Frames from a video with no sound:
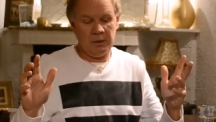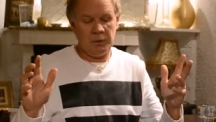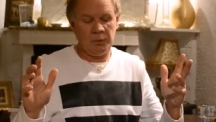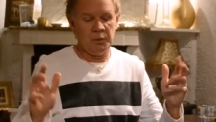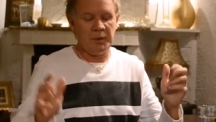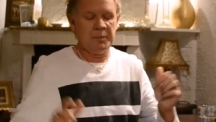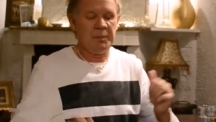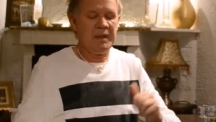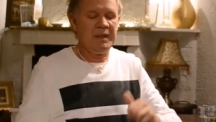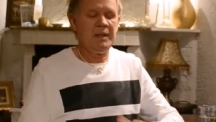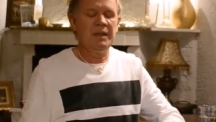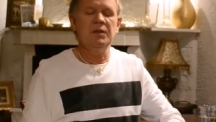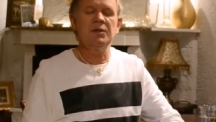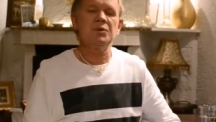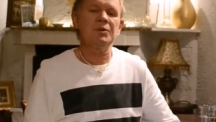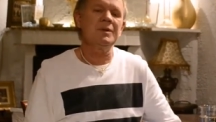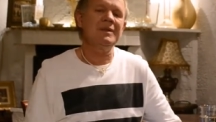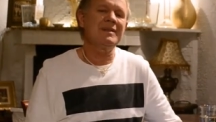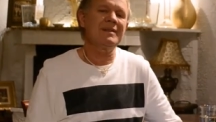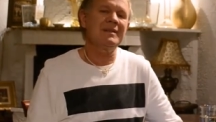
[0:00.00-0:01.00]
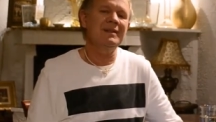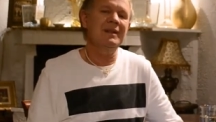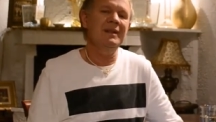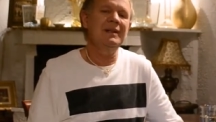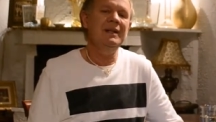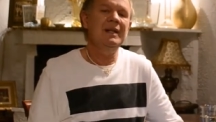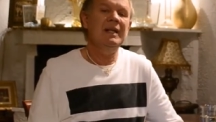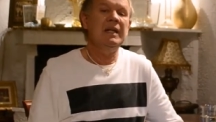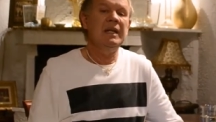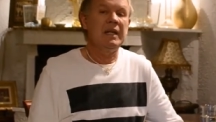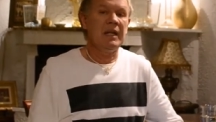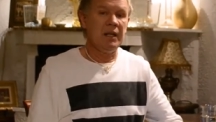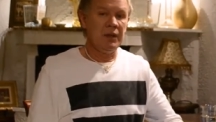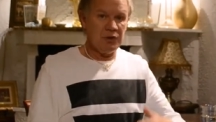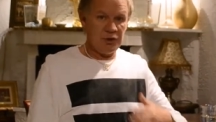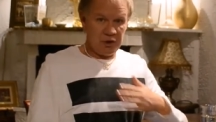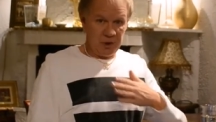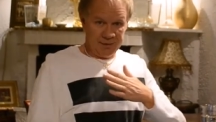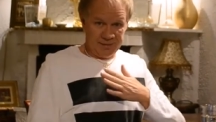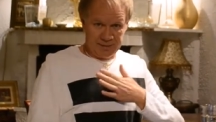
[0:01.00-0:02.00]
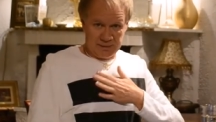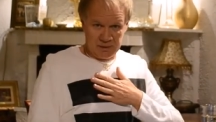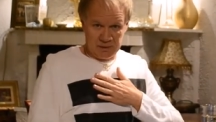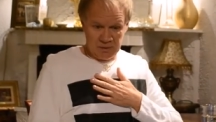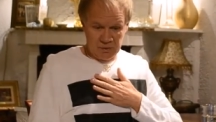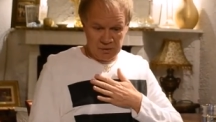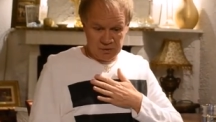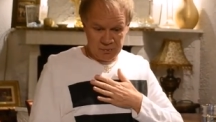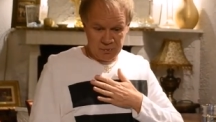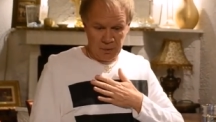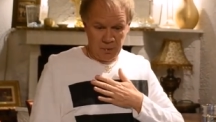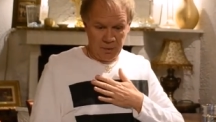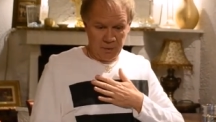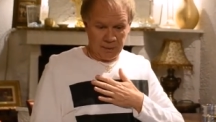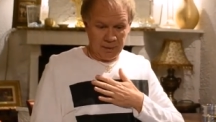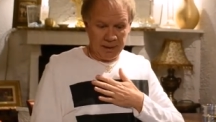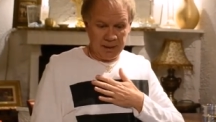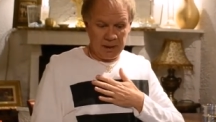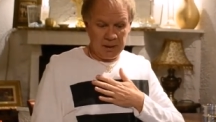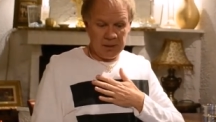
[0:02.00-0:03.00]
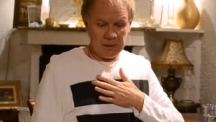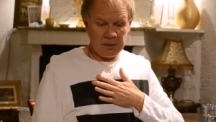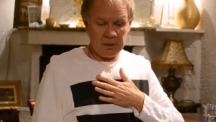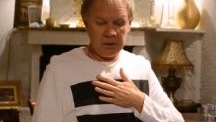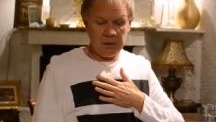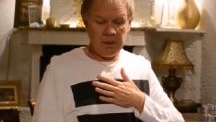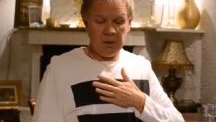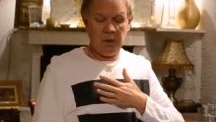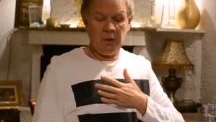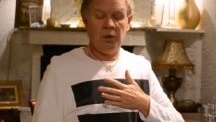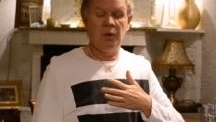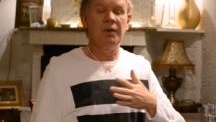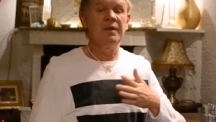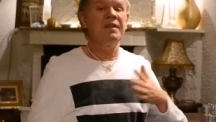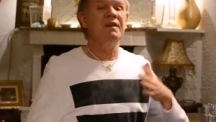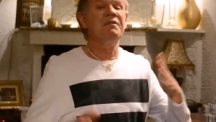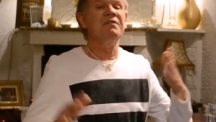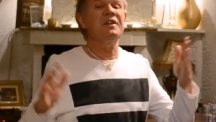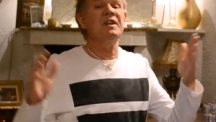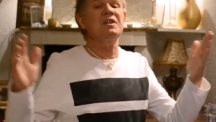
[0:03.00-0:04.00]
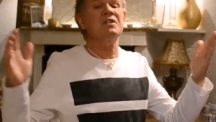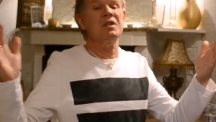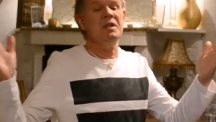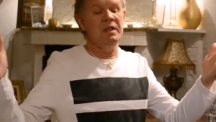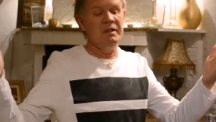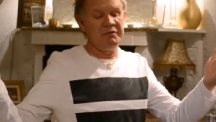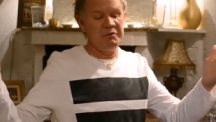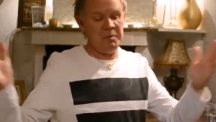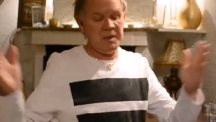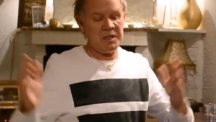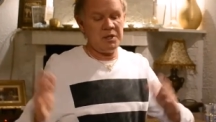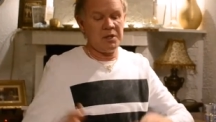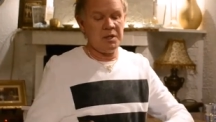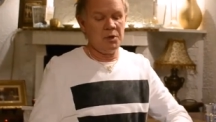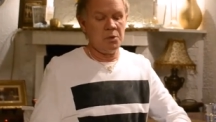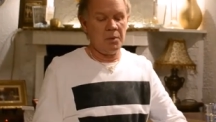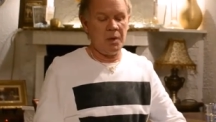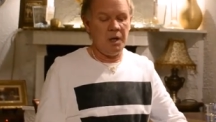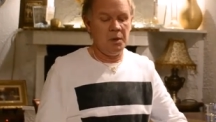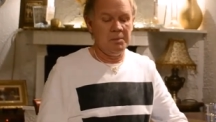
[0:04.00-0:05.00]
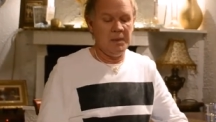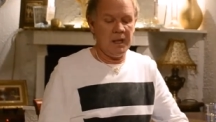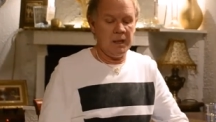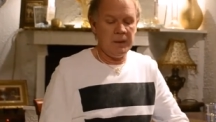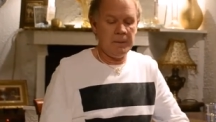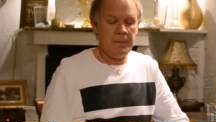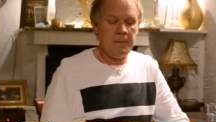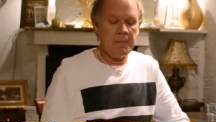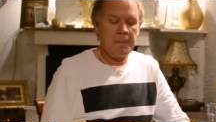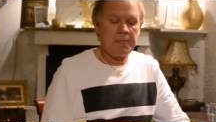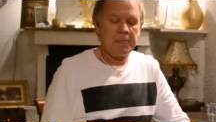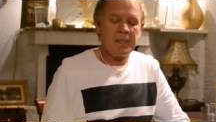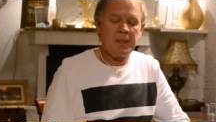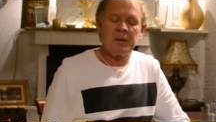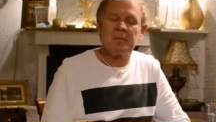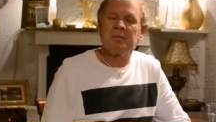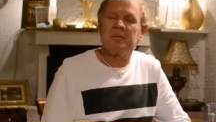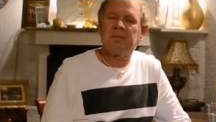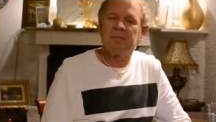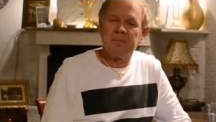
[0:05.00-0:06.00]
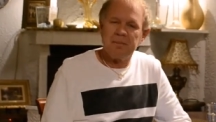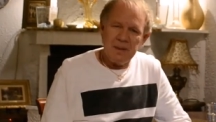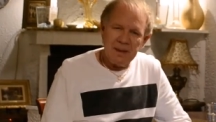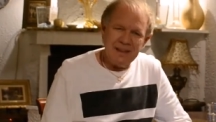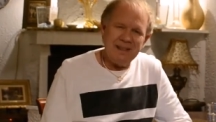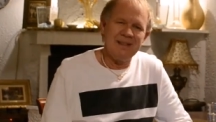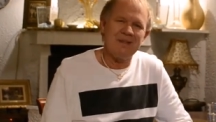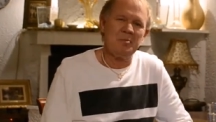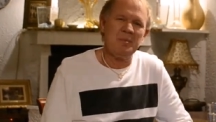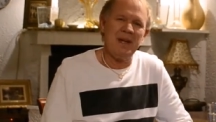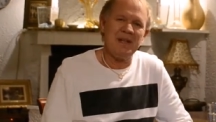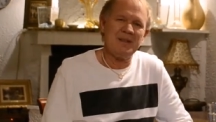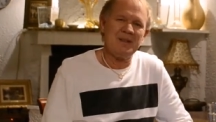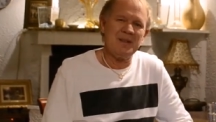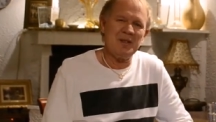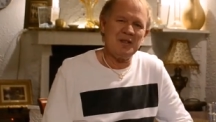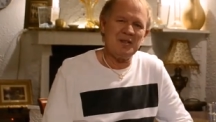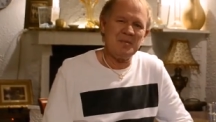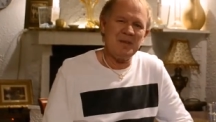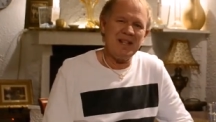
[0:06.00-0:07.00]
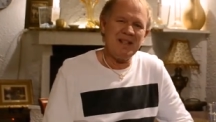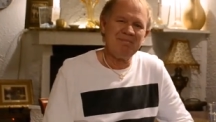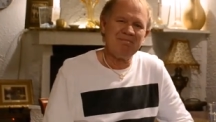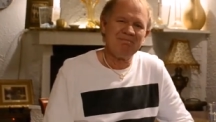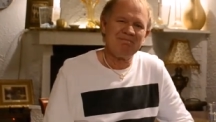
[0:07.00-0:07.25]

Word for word: would be interested in Justin's story or the vision of Mission Roma, please message me.